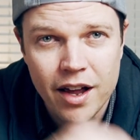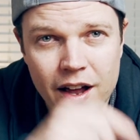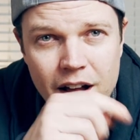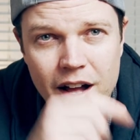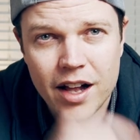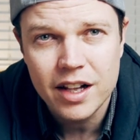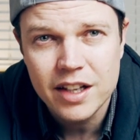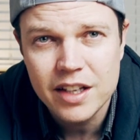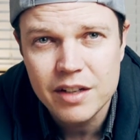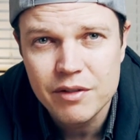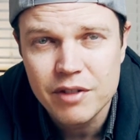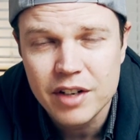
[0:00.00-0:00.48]

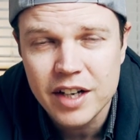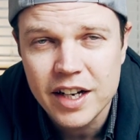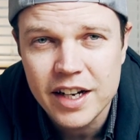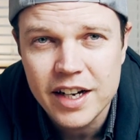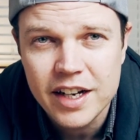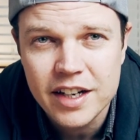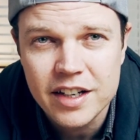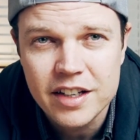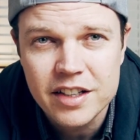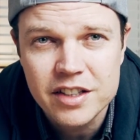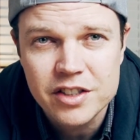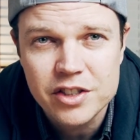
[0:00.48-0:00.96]
I'll leave a link
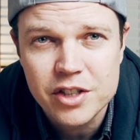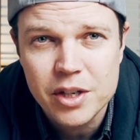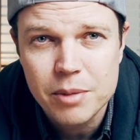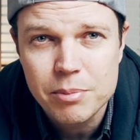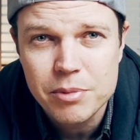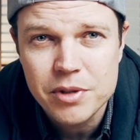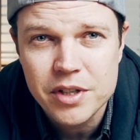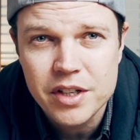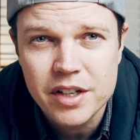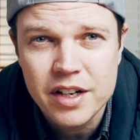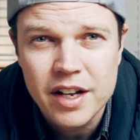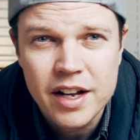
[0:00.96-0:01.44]
in the
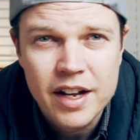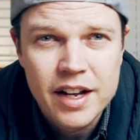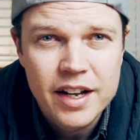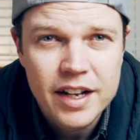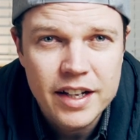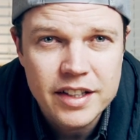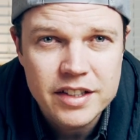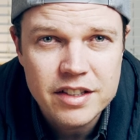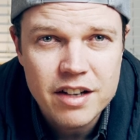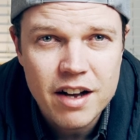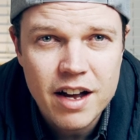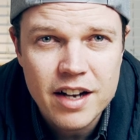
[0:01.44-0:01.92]
description.
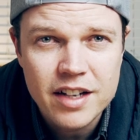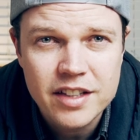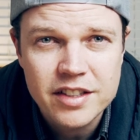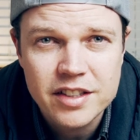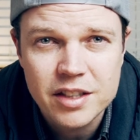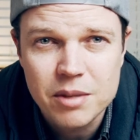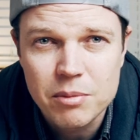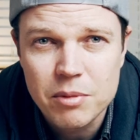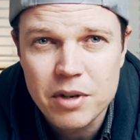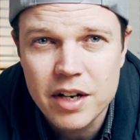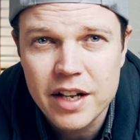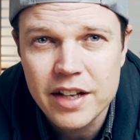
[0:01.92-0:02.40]
It's kind of
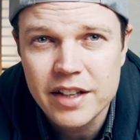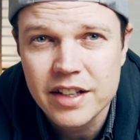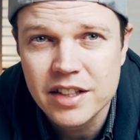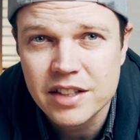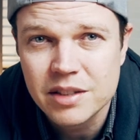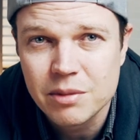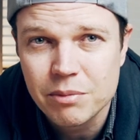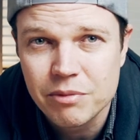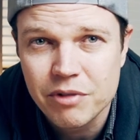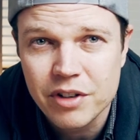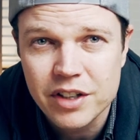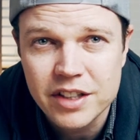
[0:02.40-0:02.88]
similar and there's
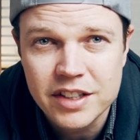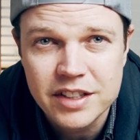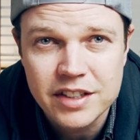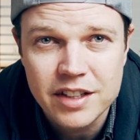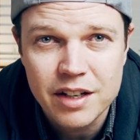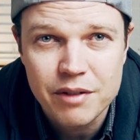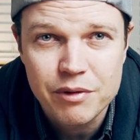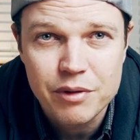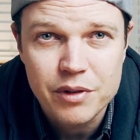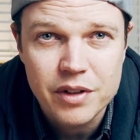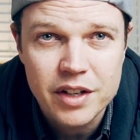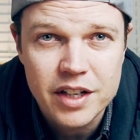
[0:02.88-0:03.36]
some funny
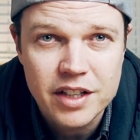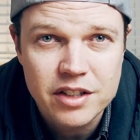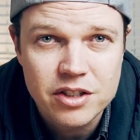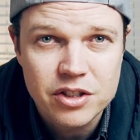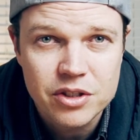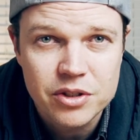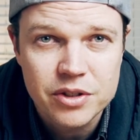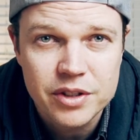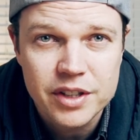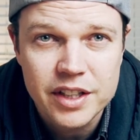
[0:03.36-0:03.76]
stuff in there too